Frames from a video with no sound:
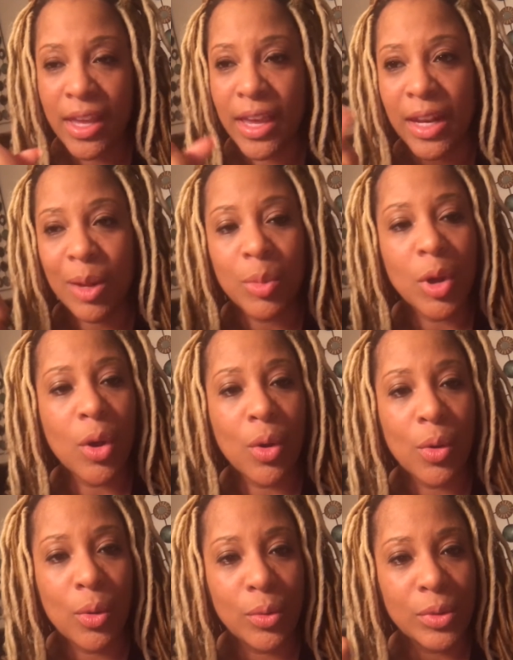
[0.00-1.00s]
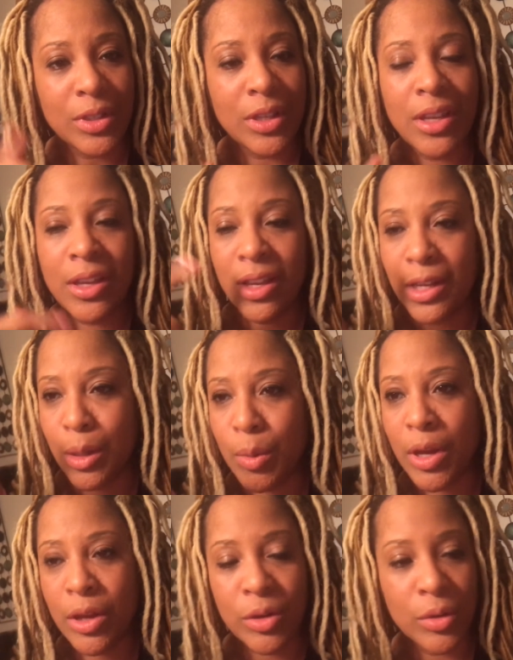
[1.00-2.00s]
And I'm cold and I'm
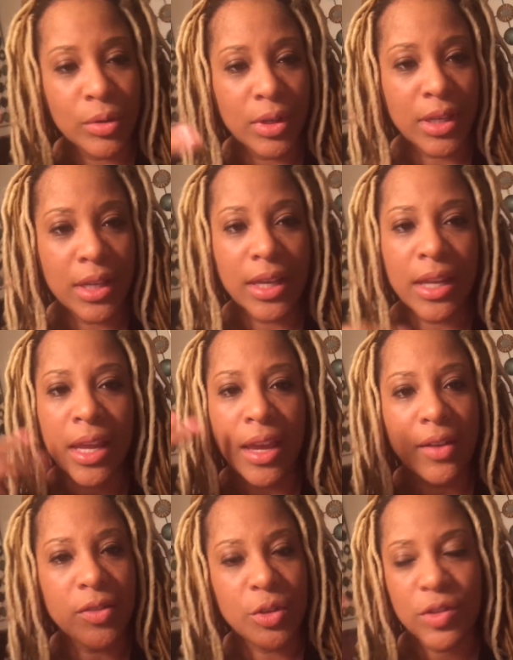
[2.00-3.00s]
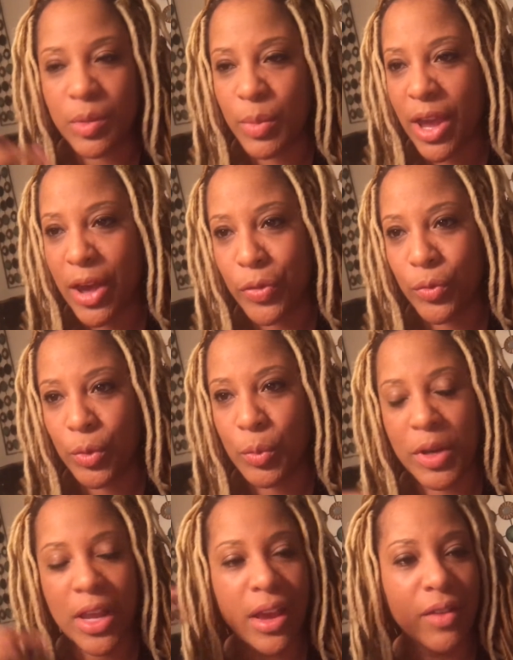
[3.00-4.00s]
hungry and I have to use the bathroom
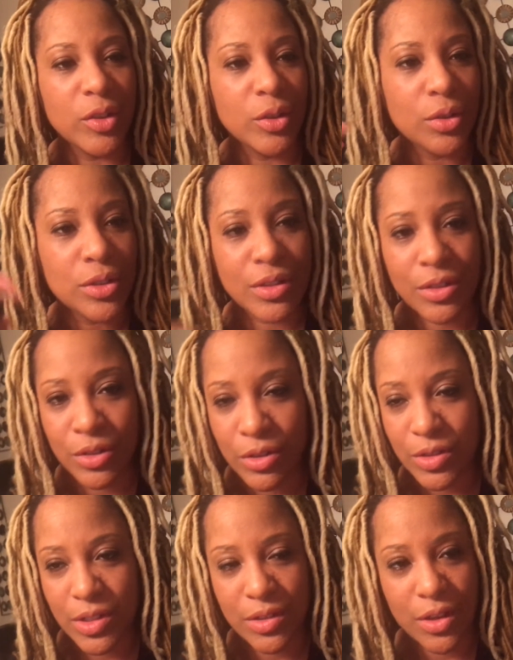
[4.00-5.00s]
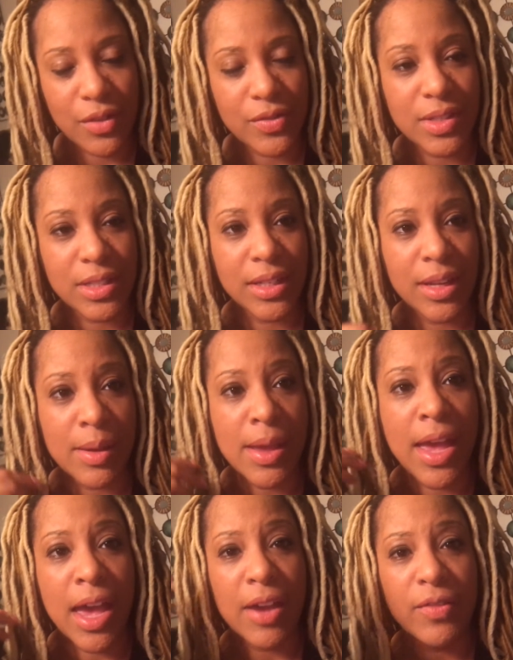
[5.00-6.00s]
and I have to go to the nurse's office and
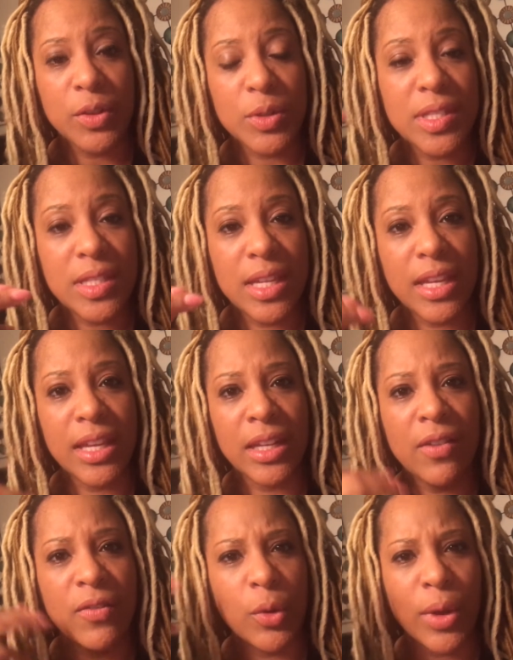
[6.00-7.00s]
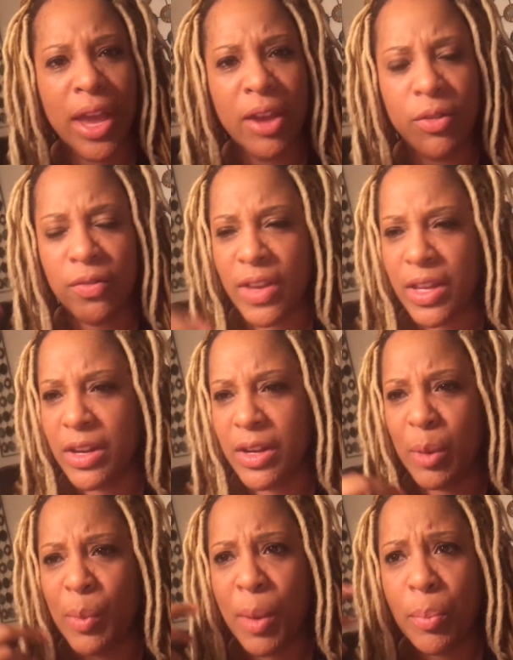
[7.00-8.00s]
I feel sick and I feel aggravated.
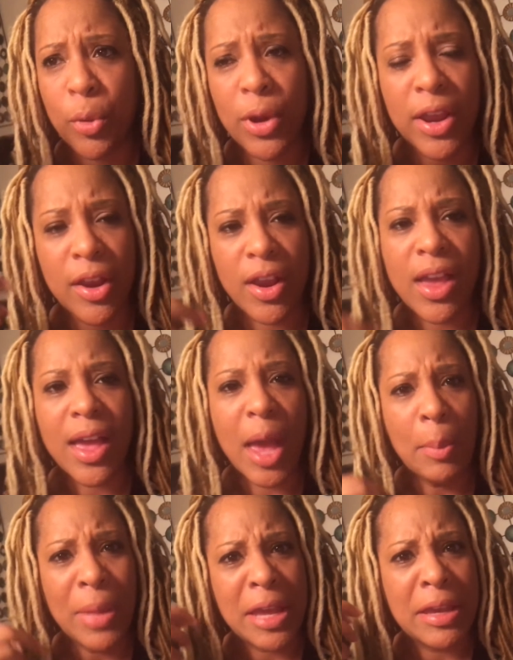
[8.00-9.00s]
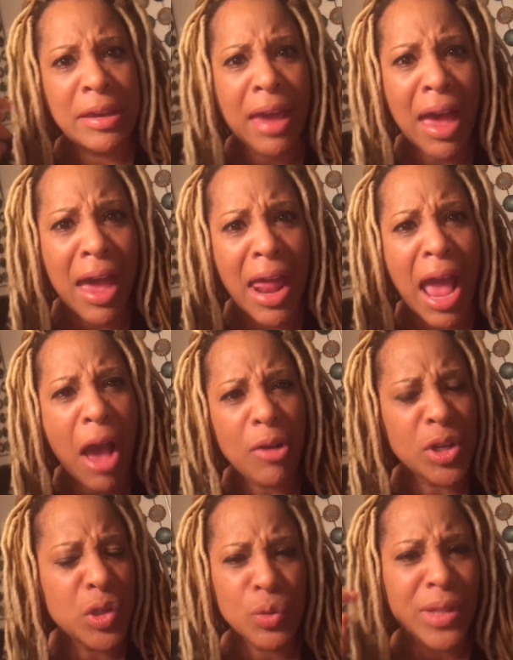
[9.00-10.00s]
And in my prayer, I'm like, God, how
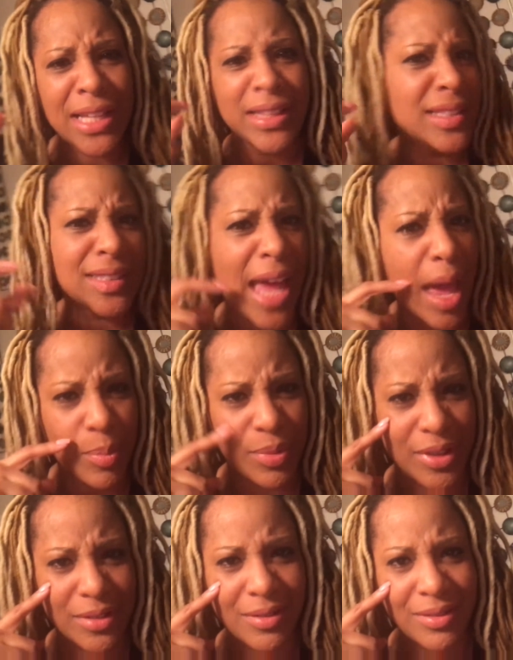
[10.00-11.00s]
could you let this happen?